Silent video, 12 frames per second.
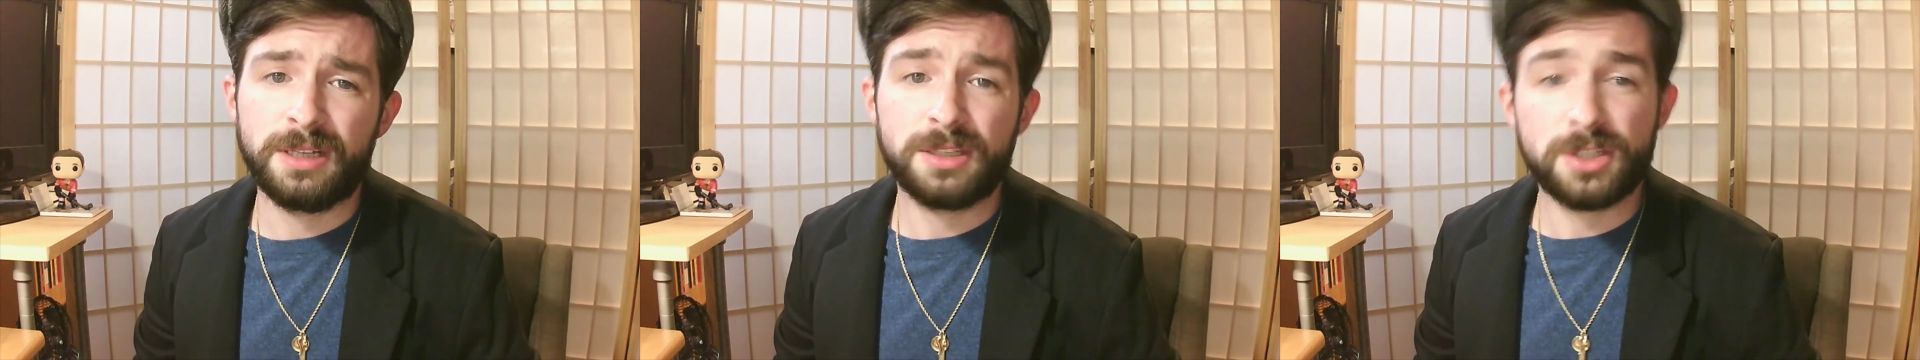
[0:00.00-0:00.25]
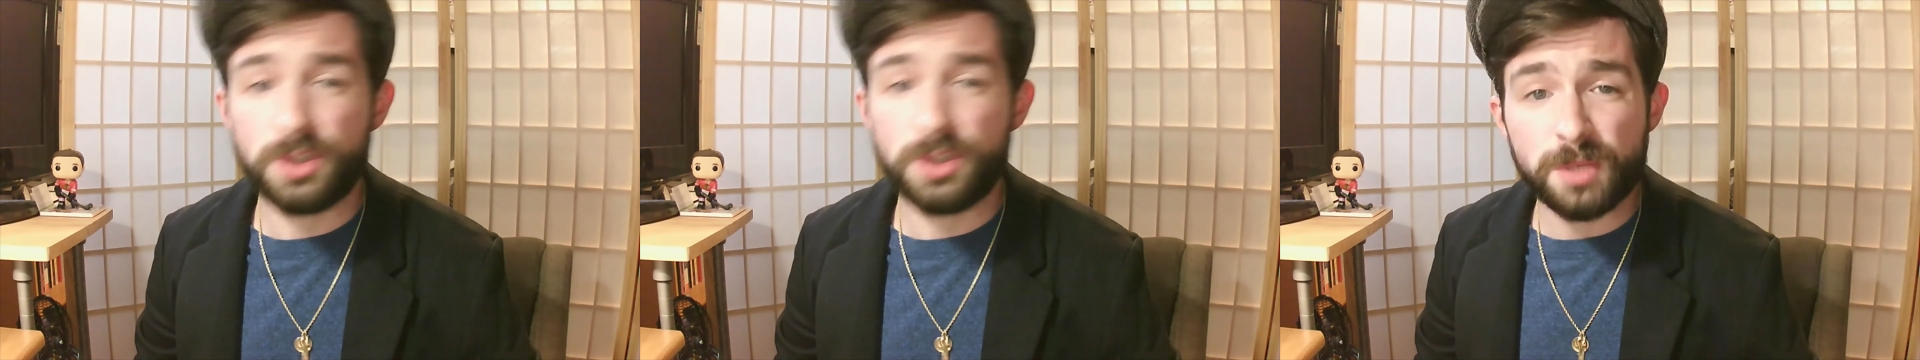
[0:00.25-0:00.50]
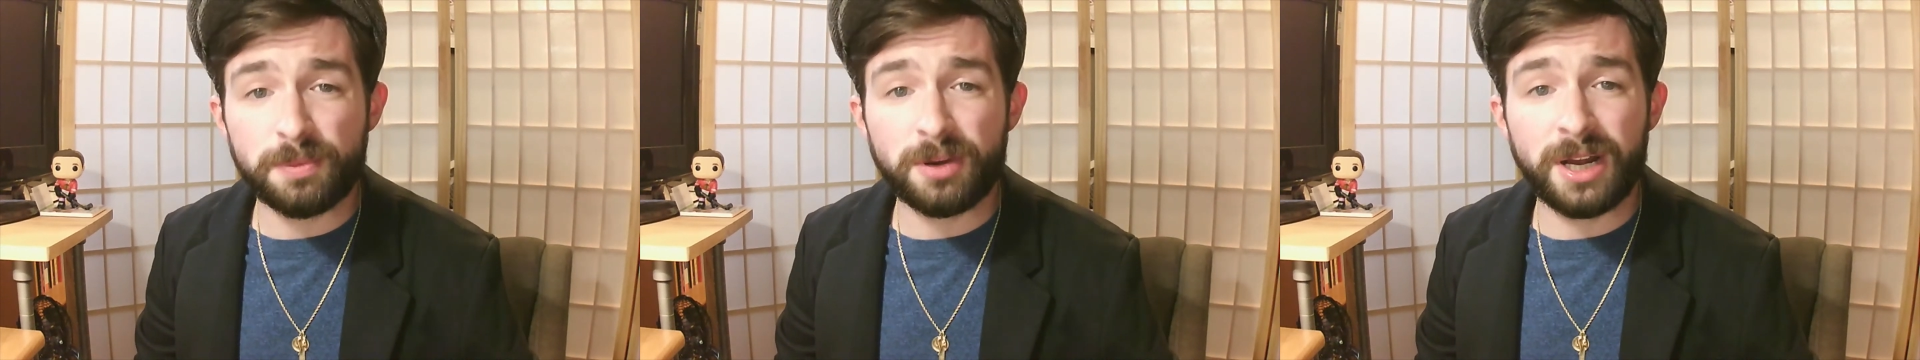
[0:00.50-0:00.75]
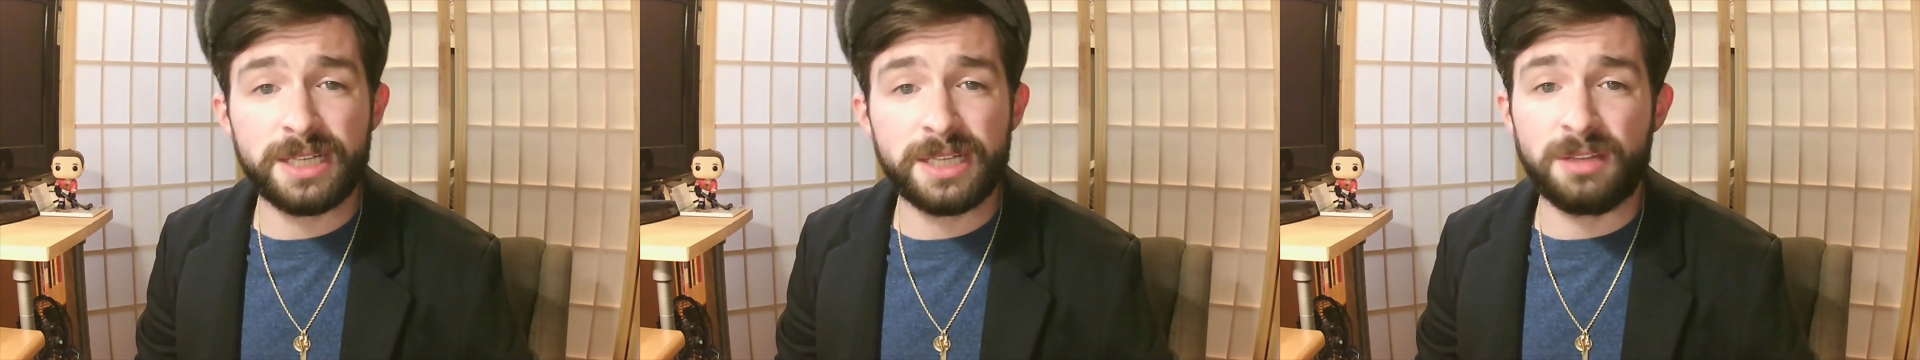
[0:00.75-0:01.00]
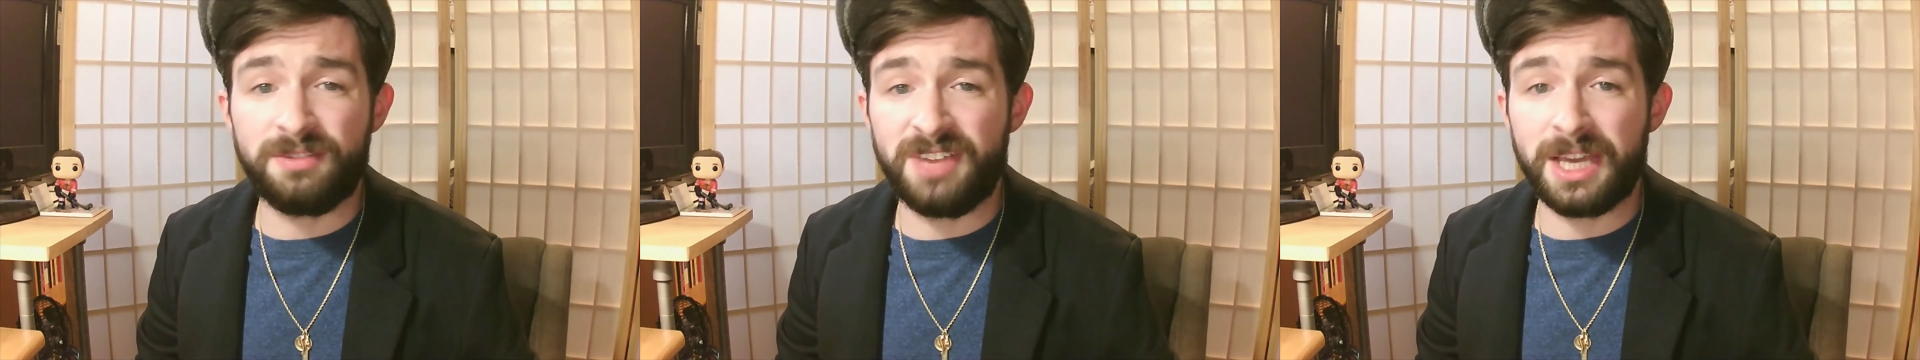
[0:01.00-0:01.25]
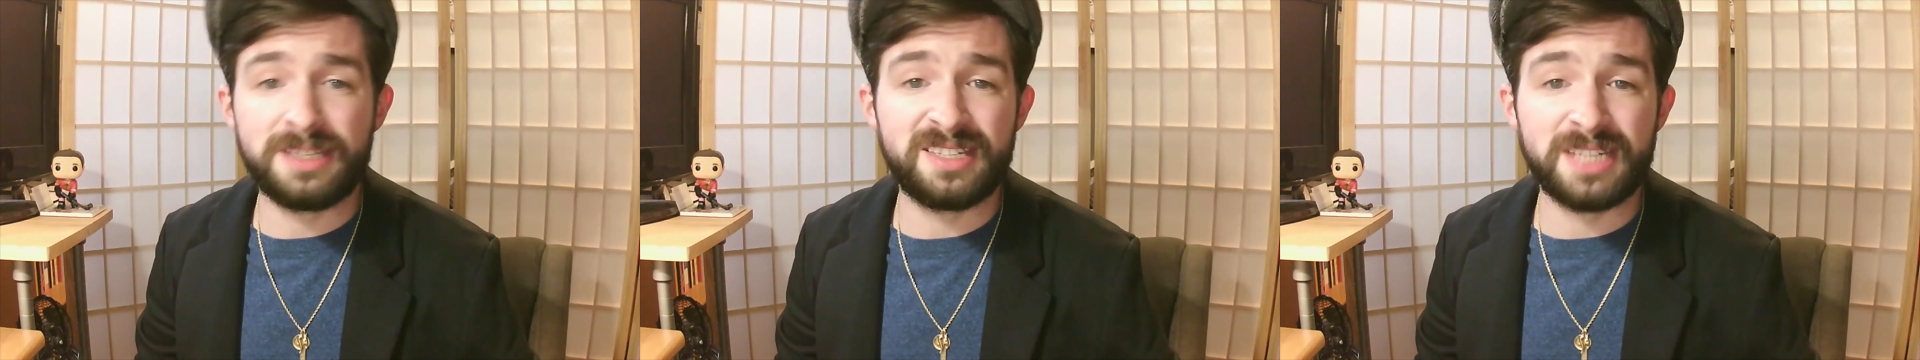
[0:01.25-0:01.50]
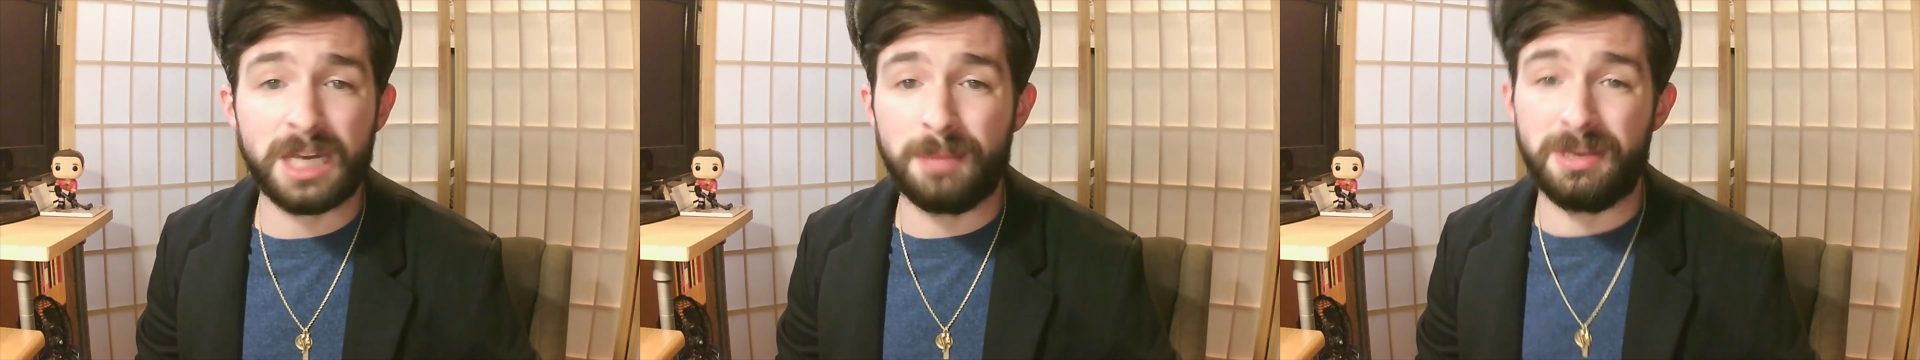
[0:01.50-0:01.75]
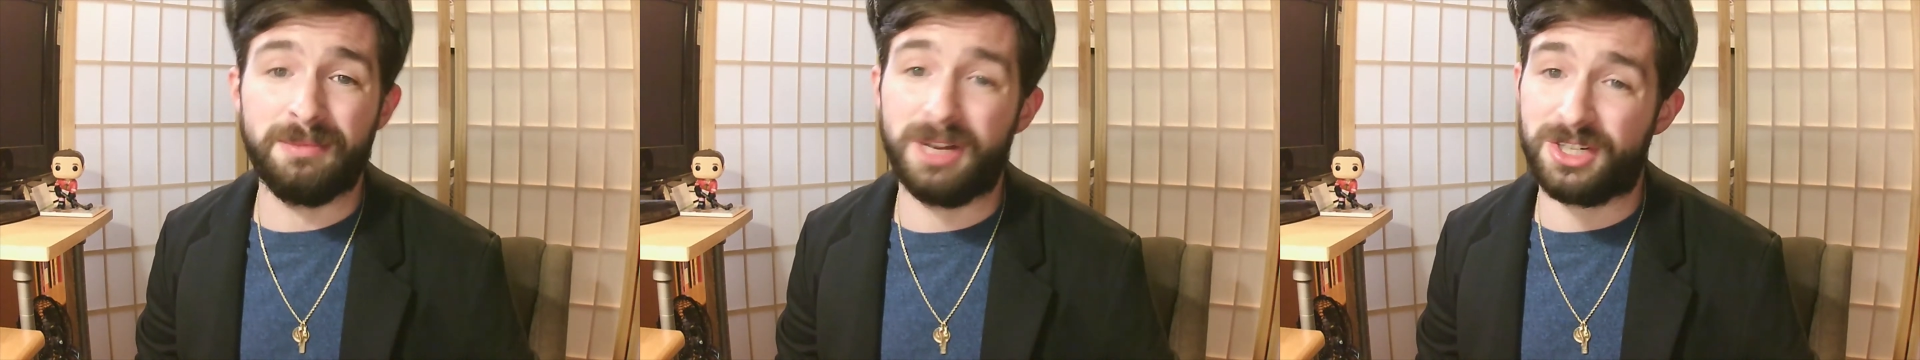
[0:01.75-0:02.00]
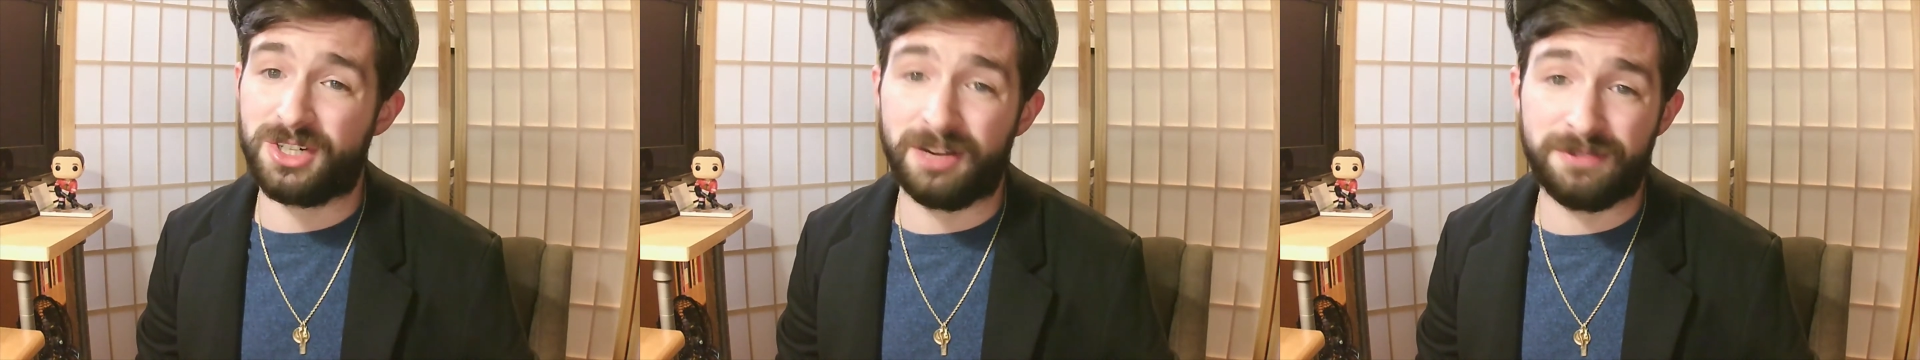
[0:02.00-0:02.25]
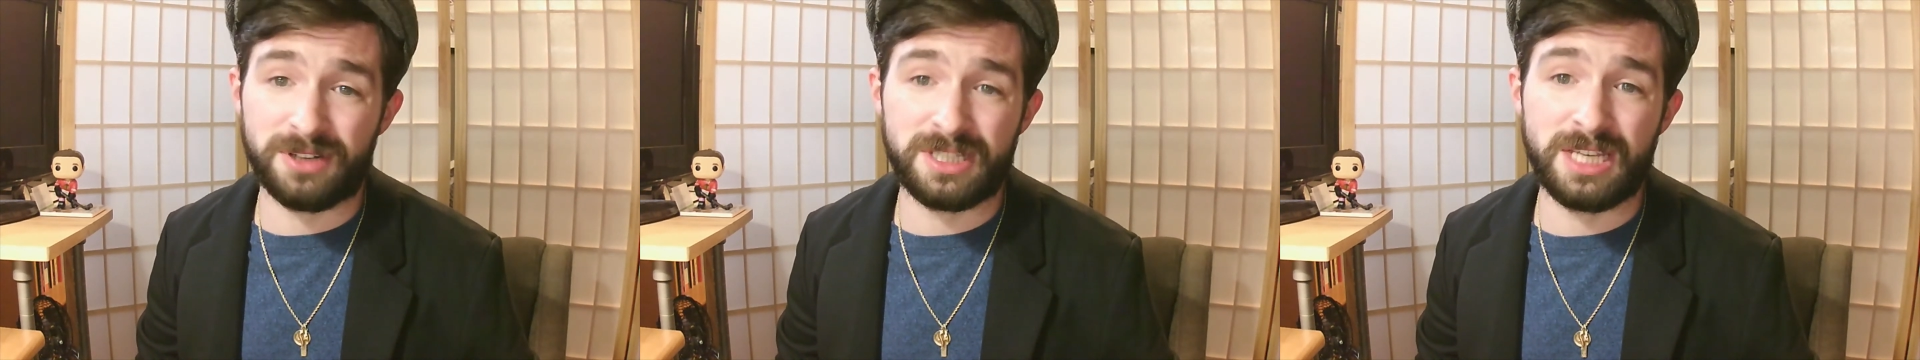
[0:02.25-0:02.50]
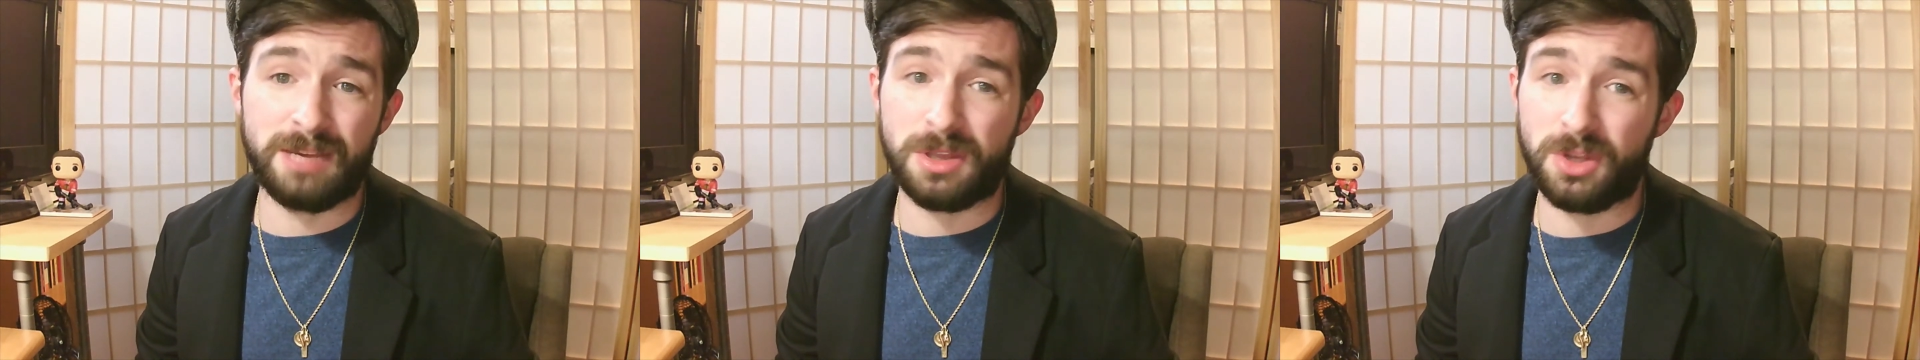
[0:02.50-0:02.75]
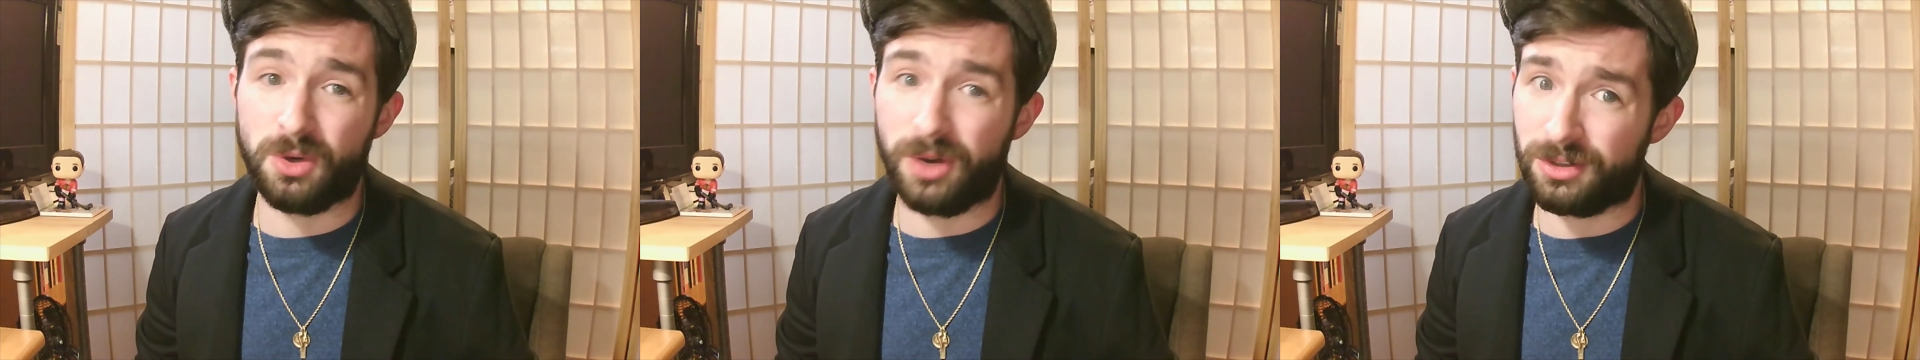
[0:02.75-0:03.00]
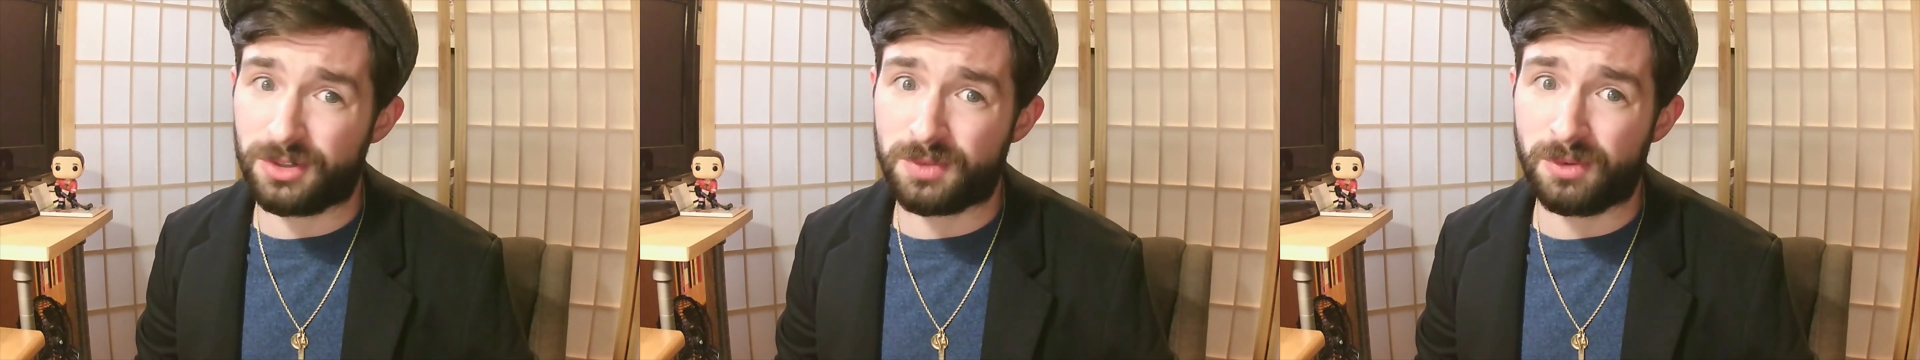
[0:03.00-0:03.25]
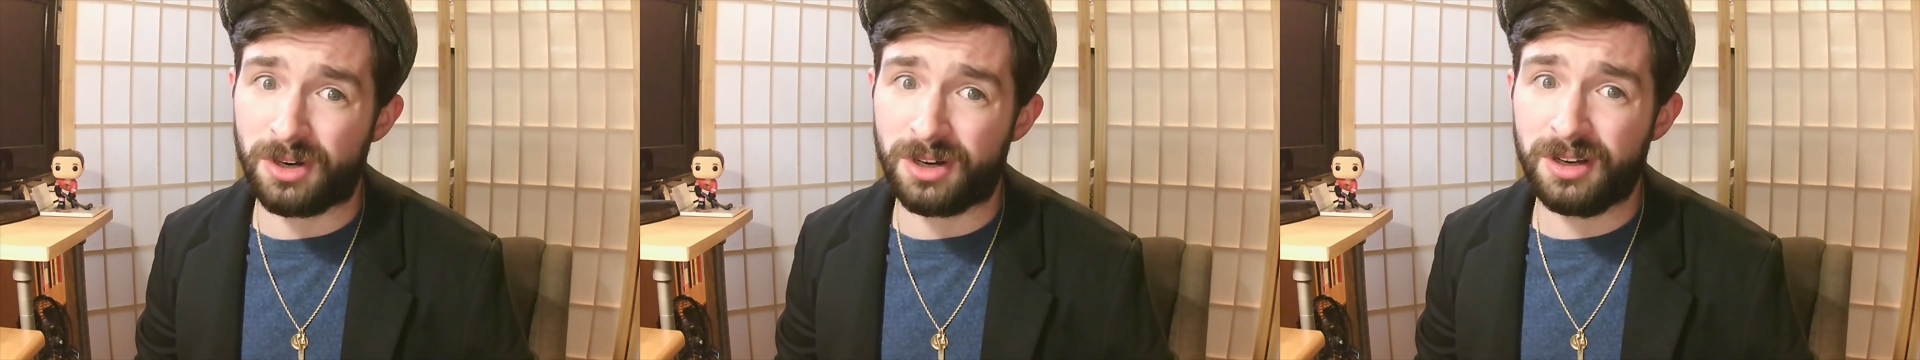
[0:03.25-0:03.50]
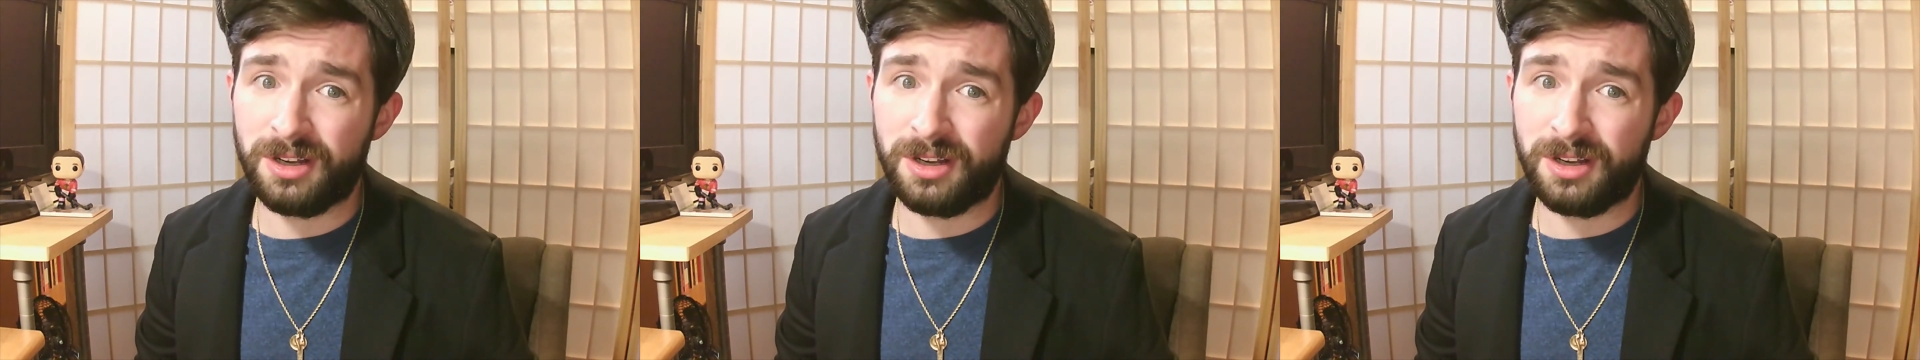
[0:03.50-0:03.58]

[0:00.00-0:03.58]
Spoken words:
It's no surprise that Vegas is going to be a much tougher team than the Oilers were.